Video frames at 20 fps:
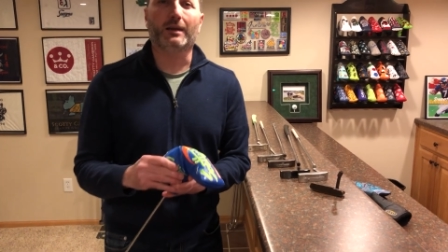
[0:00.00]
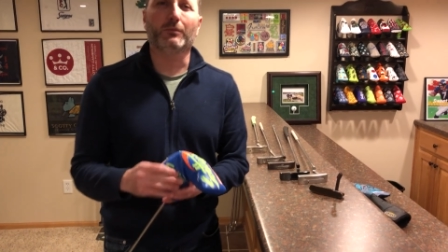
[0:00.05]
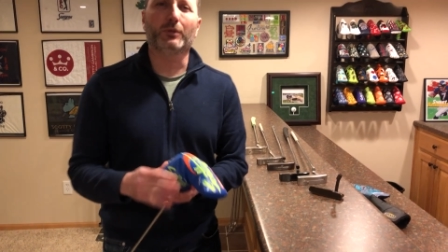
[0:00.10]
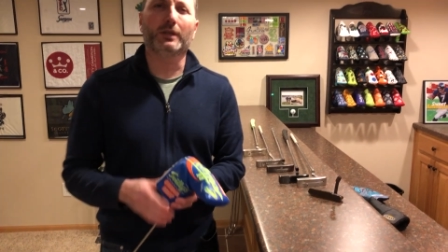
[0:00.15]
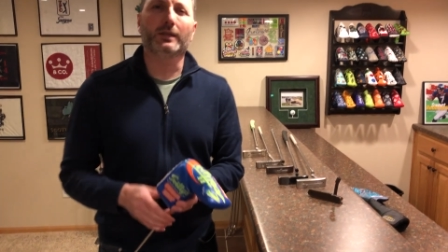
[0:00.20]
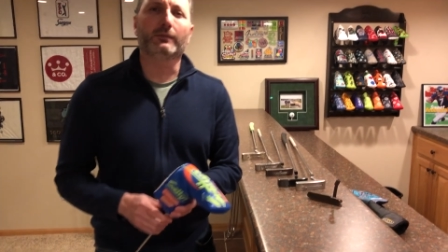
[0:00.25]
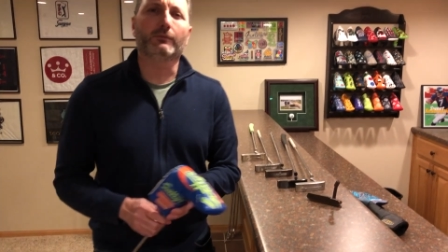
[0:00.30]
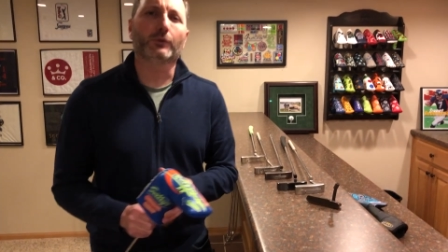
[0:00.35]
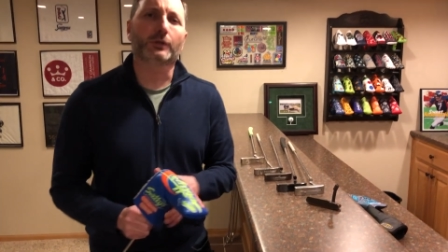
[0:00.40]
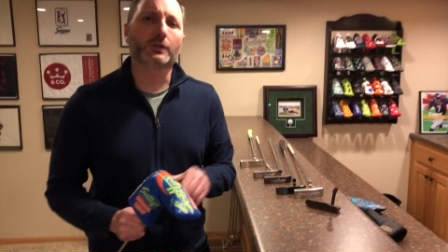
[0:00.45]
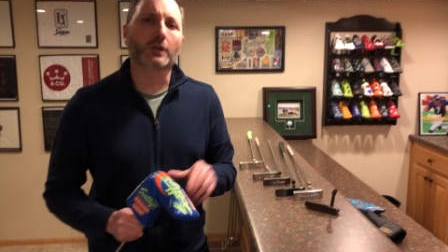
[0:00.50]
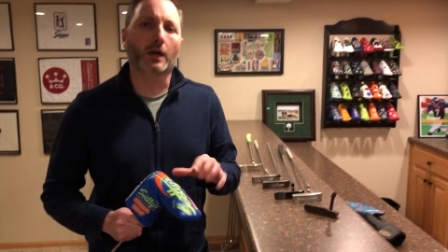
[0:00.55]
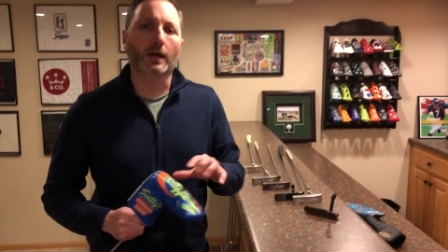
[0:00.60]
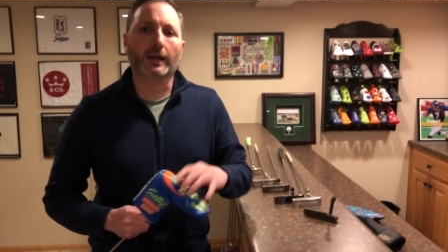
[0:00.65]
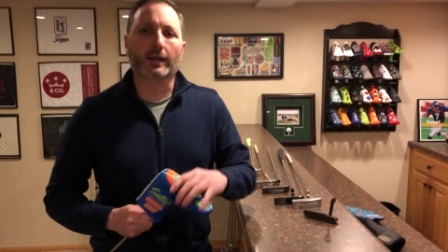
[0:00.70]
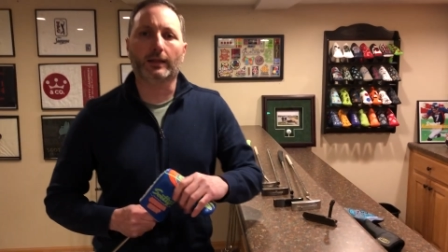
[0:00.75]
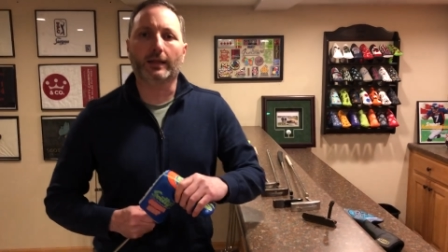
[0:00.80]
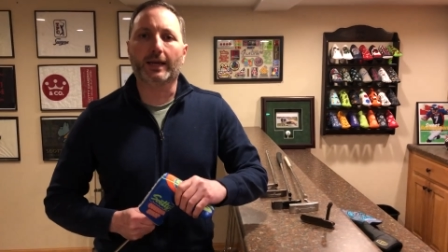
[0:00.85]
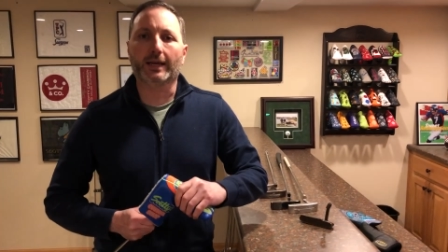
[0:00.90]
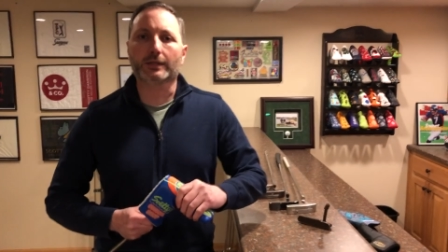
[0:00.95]
I believe we're
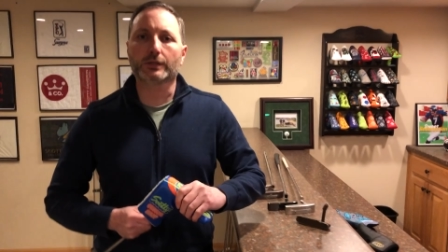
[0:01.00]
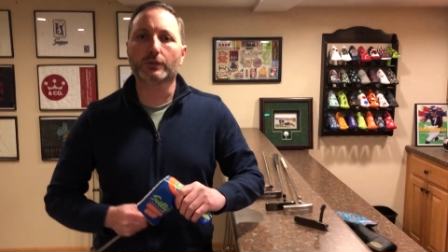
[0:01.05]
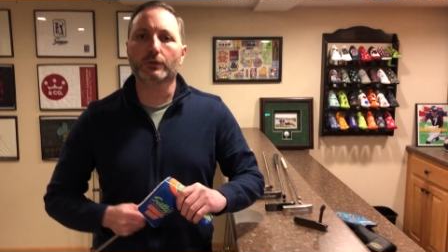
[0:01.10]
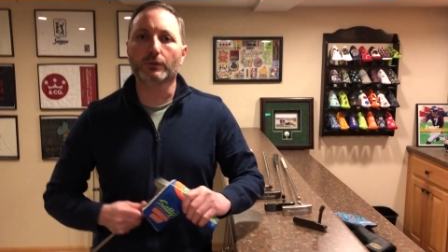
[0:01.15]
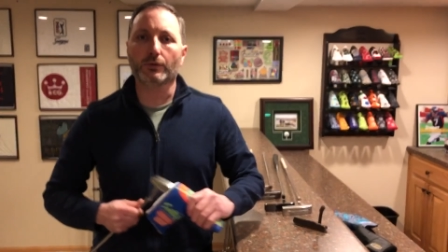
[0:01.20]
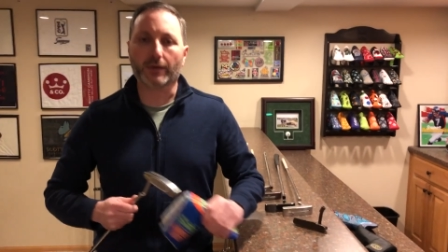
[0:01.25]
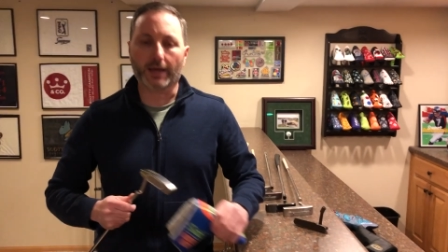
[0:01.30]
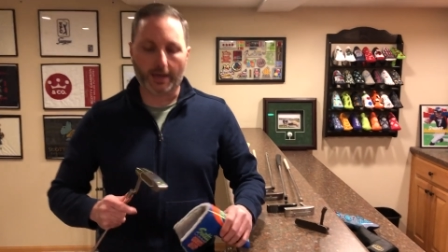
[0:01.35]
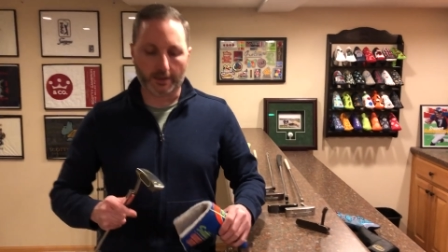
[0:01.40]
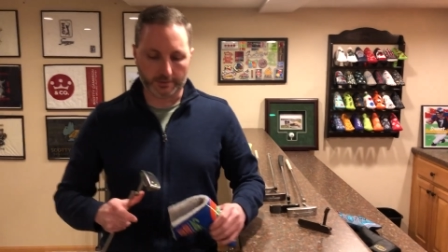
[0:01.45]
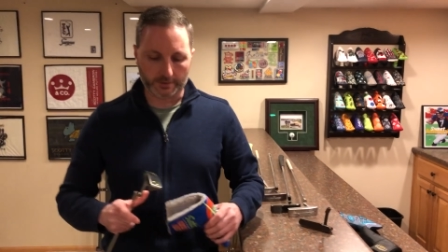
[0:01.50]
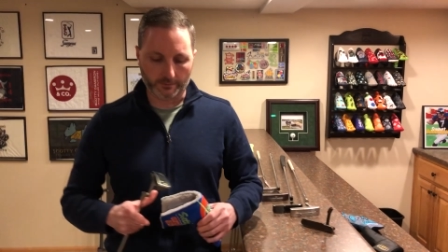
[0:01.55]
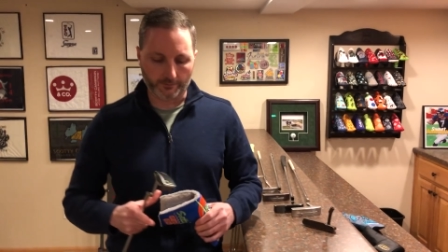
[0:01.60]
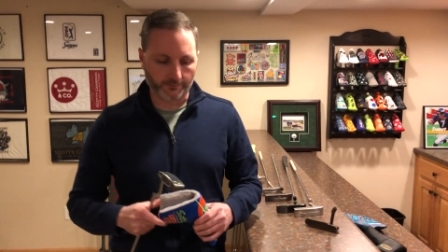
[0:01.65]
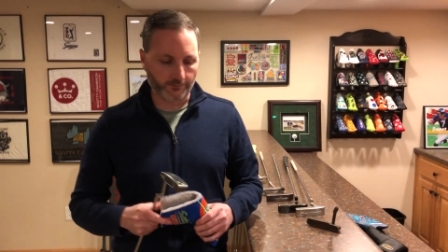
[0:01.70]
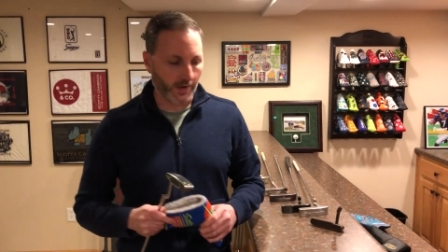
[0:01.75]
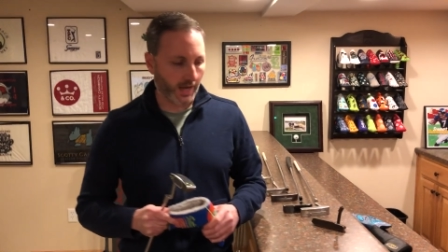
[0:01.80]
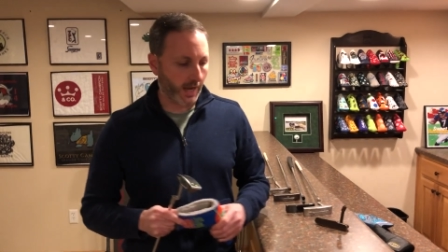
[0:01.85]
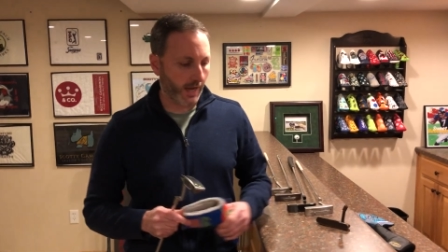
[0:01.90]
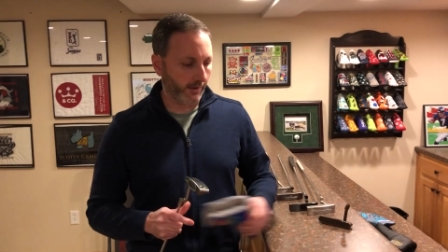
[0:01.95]
talking like
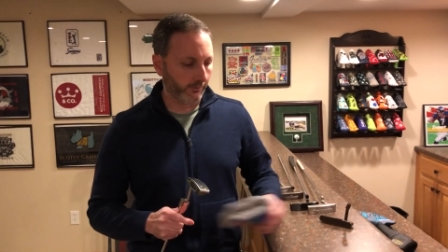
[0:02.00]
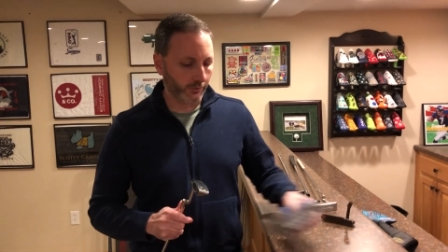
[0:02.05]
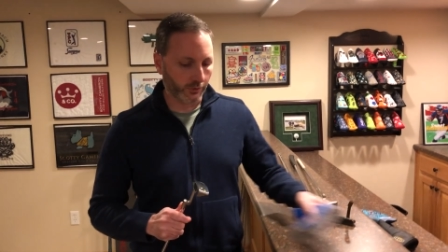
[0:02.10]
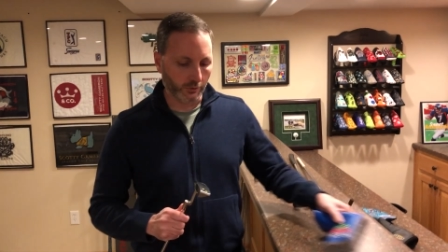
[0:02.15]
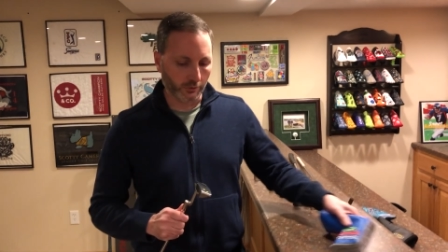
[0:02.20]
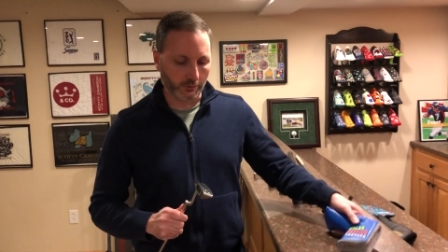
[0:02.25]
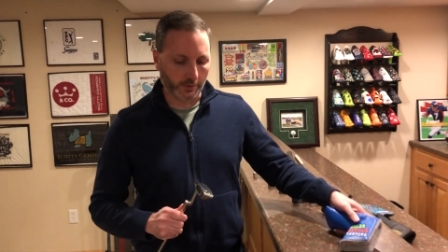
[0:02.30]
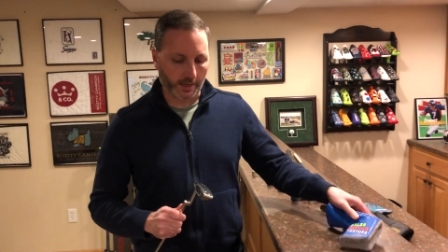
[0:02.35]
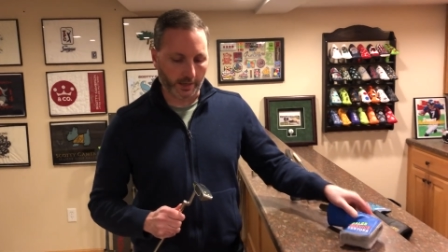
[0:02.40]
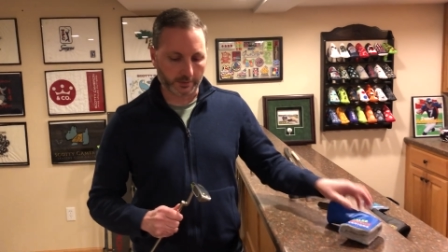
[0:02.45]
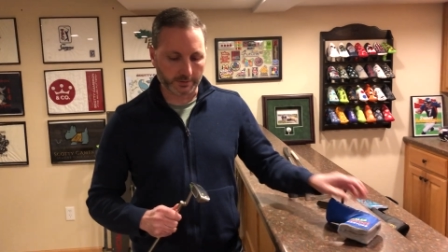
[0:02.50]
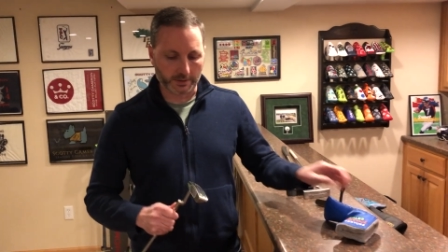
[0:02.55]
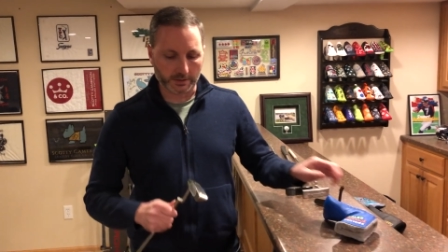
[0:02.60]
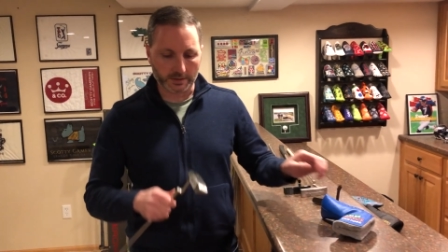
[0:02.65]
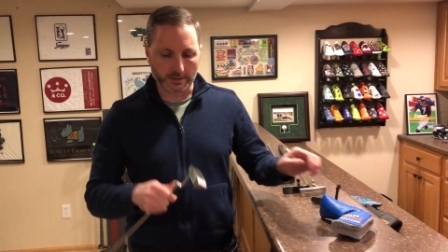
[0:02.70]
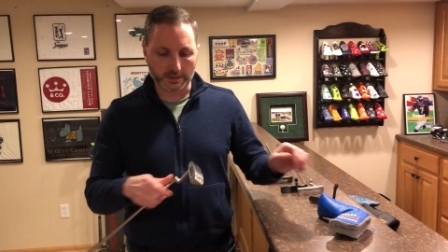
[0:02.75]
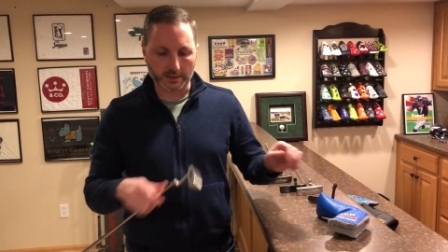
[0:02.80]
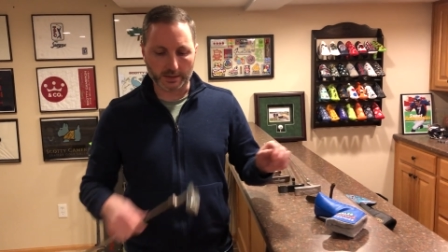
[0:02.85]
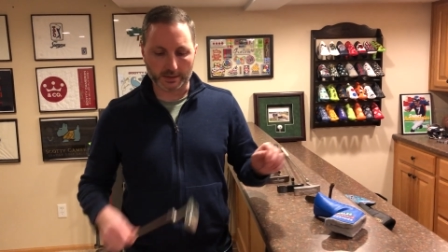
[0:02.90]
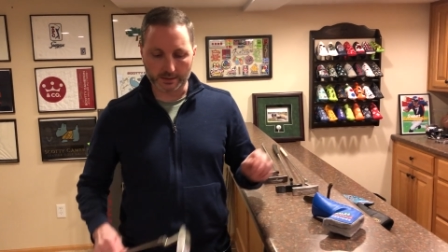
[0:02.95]
2005,
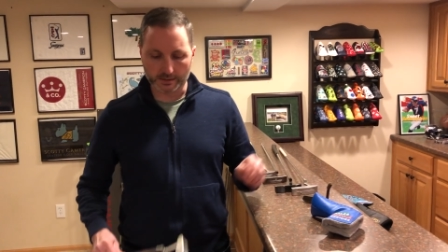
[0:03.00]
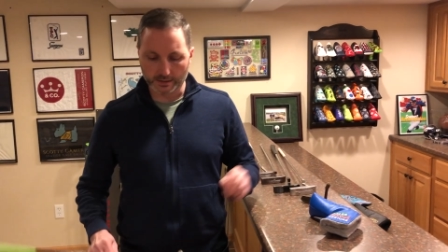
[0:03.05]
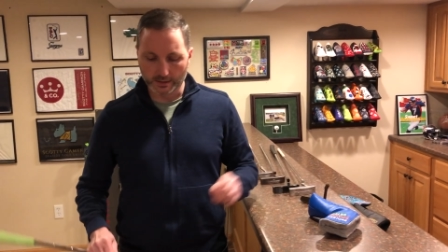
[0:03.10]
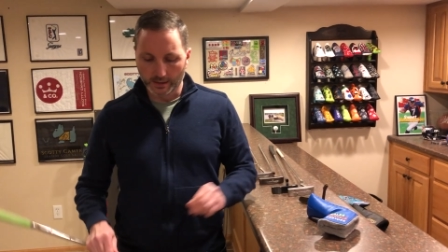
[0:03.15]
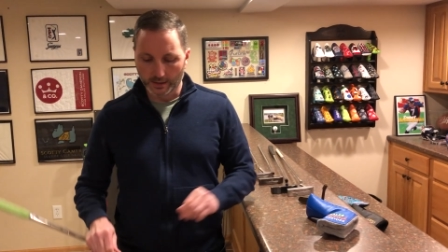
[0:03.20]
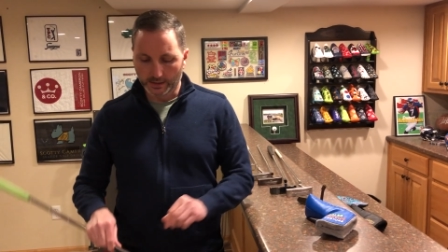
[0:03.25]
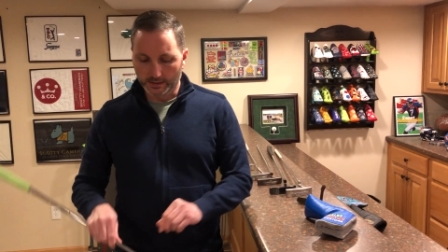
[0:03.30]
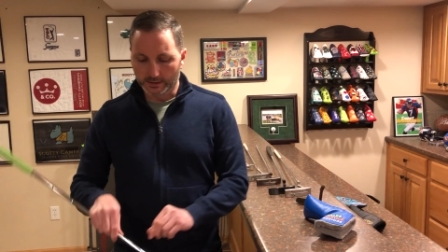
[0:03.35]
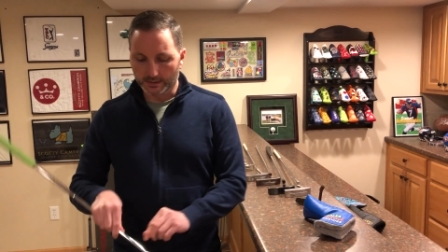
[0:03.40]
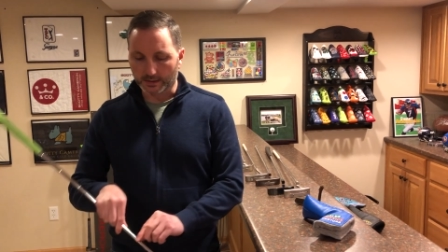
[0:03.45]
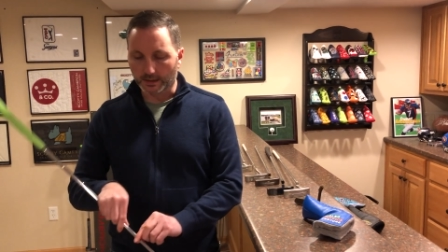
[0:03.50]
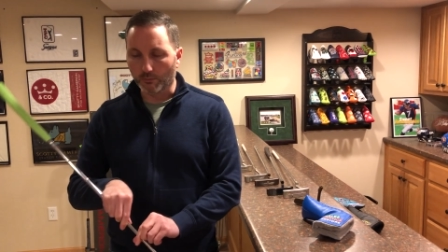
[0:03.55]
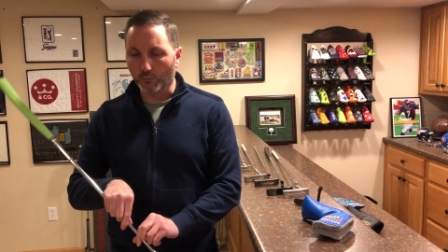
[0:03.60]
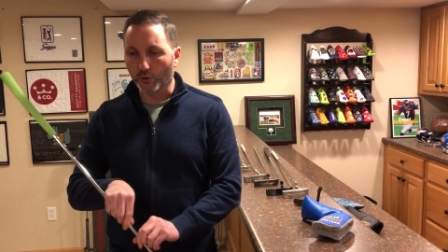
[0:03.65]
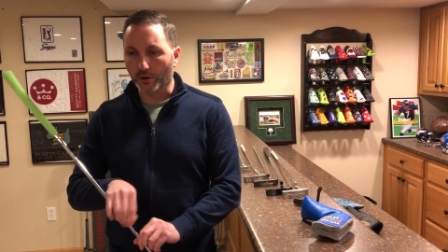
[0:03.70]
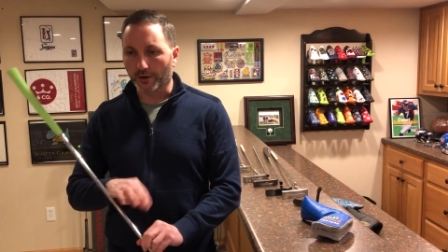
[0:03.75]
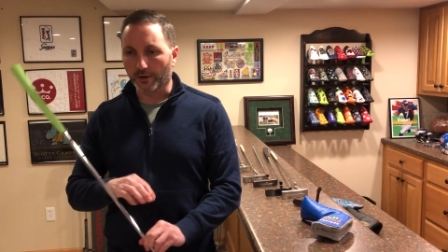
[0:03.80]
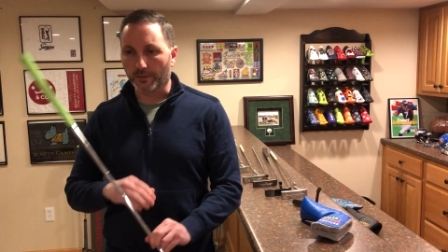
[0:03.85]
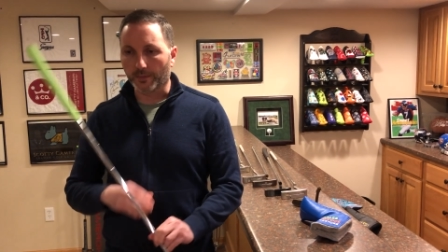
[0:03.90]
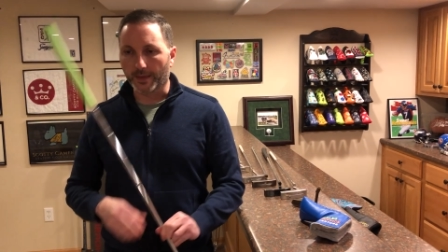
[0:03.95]
2006,
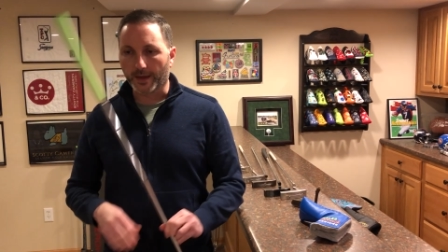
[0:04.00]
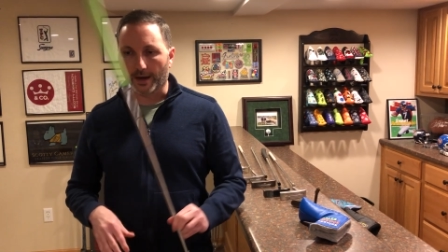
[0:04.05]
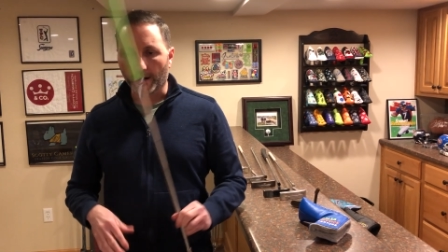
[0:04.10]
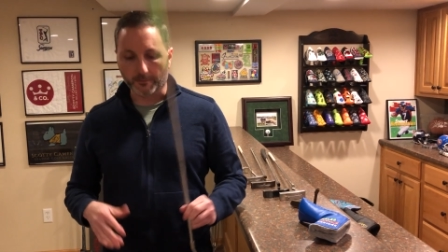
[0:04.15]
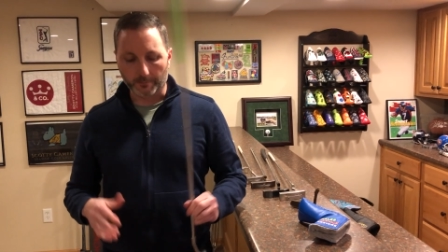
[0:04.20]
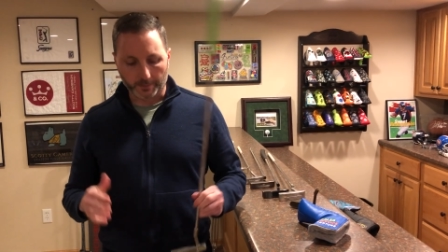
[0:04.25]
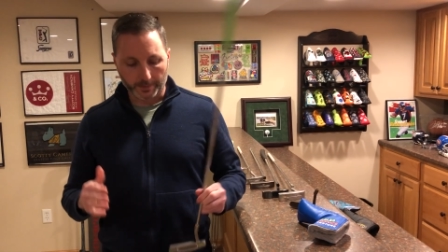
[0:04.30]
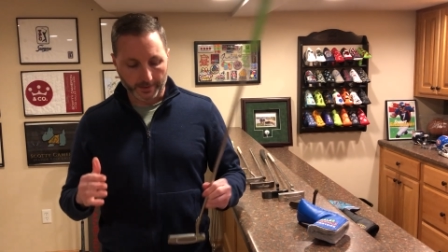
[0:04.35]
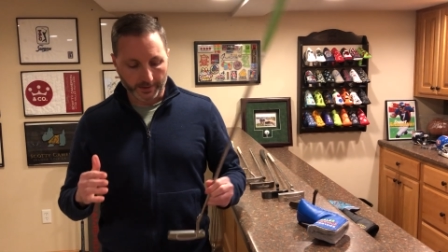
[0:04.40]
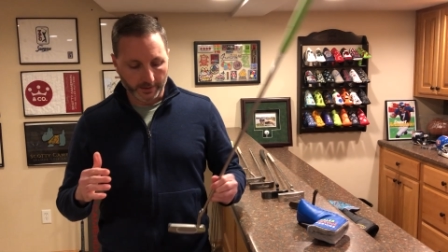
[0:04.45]
somewhere in there.